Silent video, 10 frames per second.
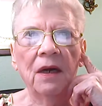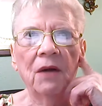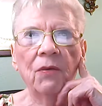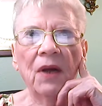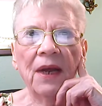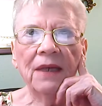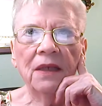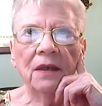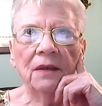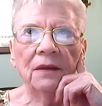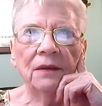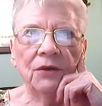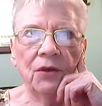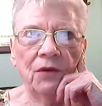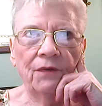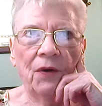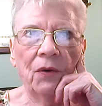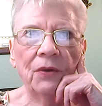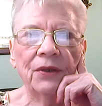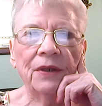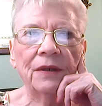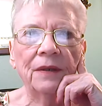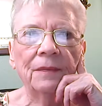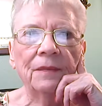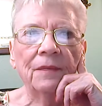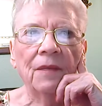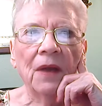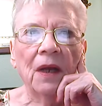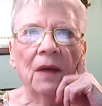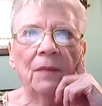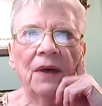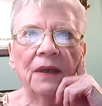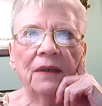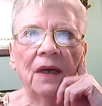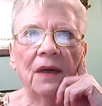relayed to you folks. But